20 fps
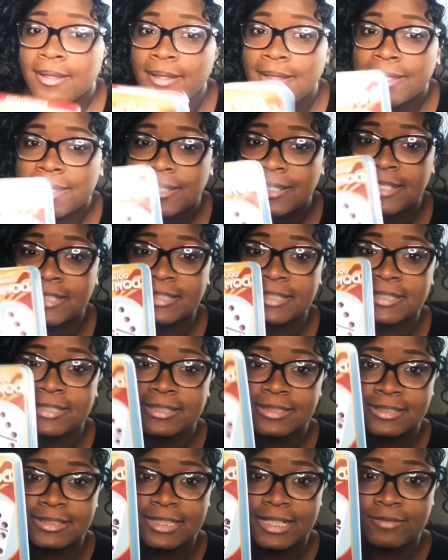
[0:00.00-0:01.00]
is a
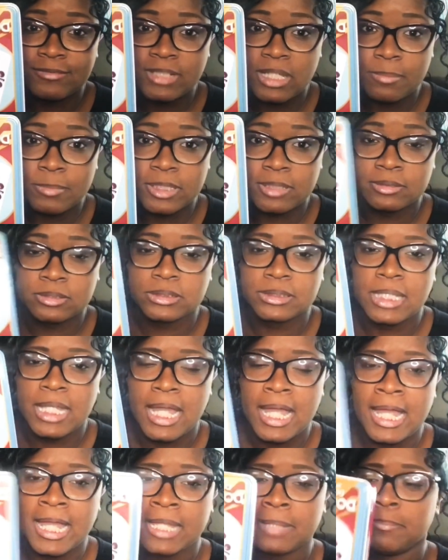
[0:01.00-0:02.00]
set of dominoes.
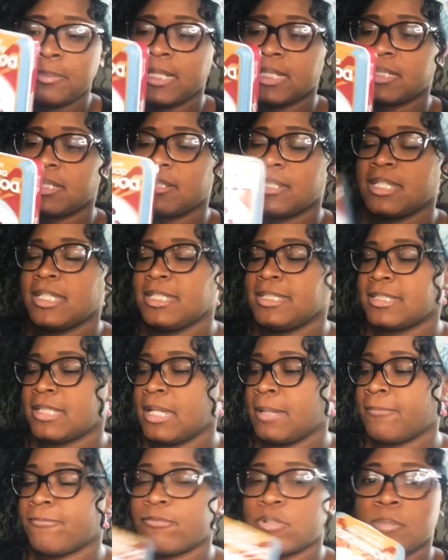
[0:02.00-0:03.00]
I picked these up
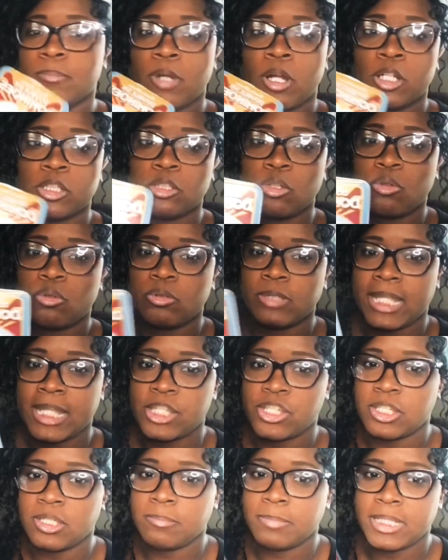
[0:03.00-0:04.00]
from our local
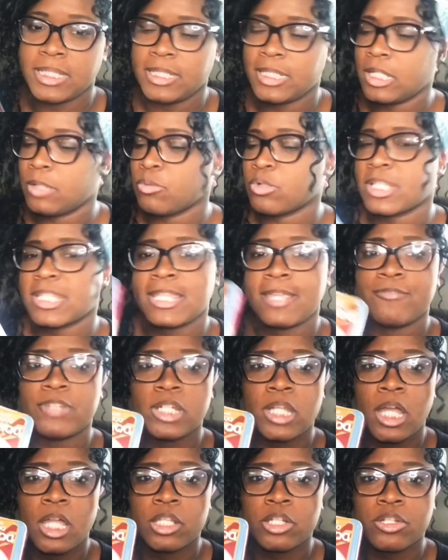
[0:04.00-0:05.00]
HEB. They were
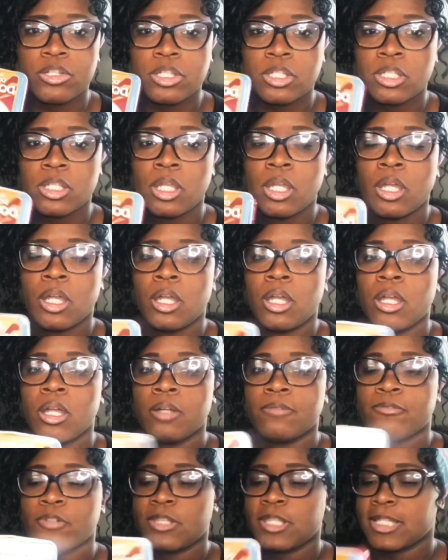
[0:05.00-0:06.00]
$7 for
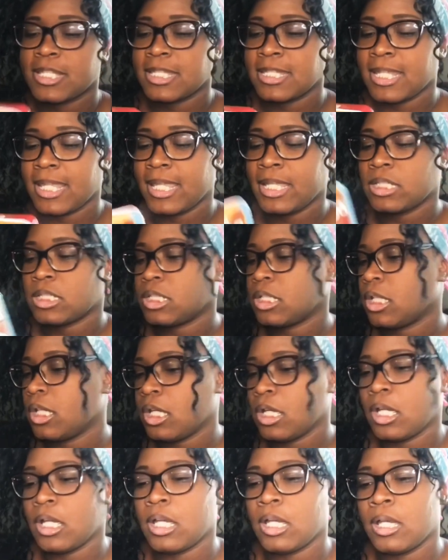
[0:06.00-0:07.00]
the set.
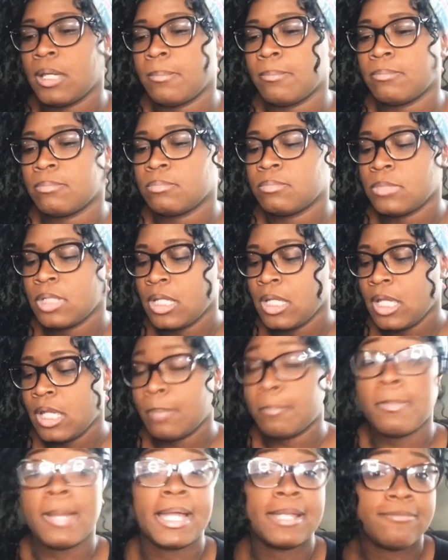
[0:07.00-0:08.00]

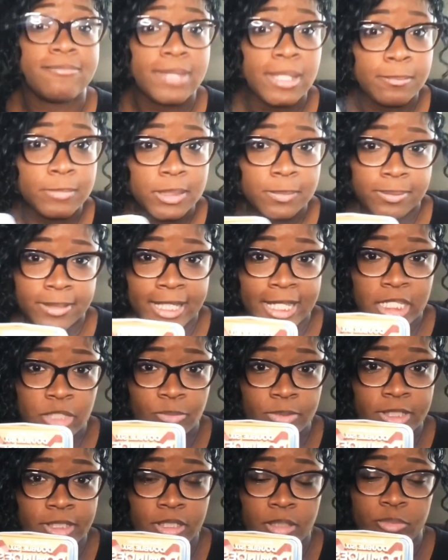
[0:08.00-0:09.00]
My family plays with the
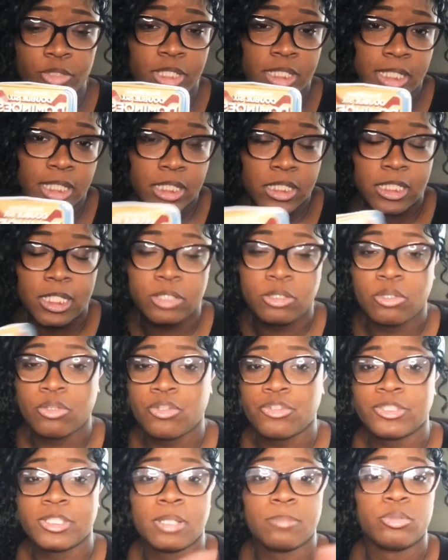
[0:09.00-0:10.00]
double 6. I know there's
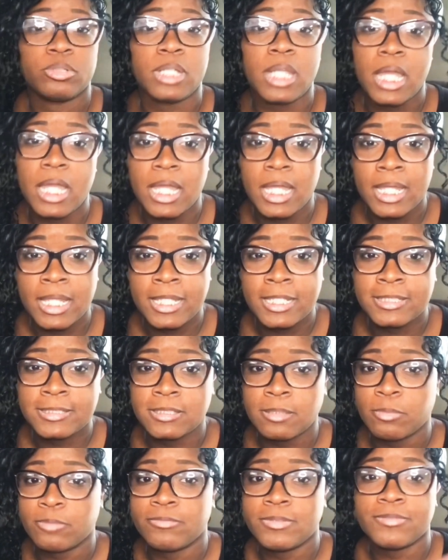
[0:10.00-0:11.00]
double 9, double
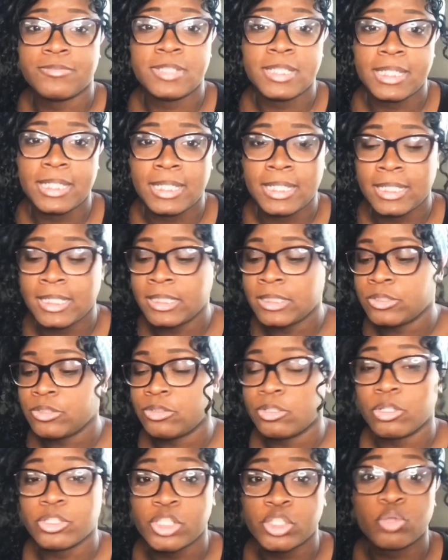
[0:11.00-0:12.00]
15, you know,
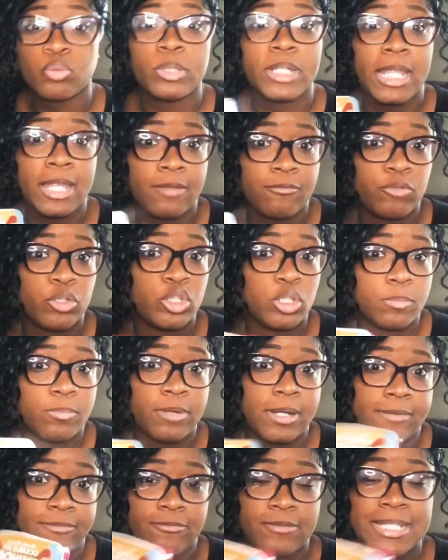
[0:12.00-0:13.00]
just whatever your
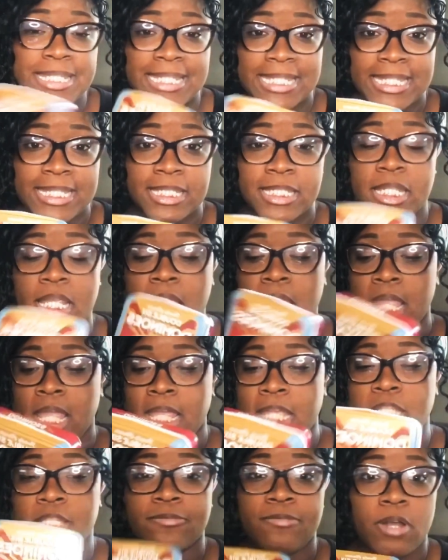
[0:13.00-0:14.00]
preference is
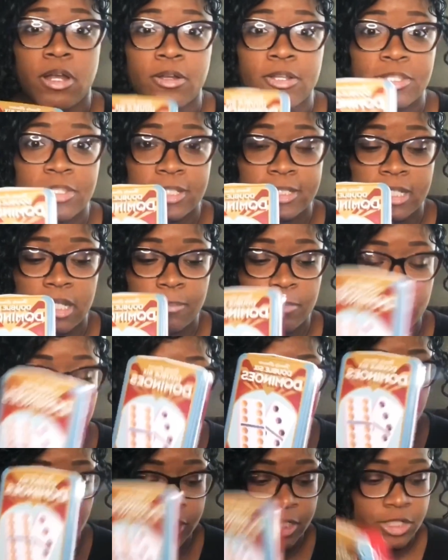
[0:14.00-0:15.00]
as far as the dominoes are
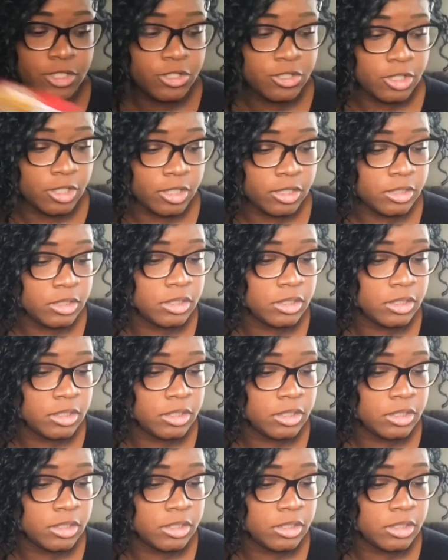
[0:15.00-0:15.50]
concerned.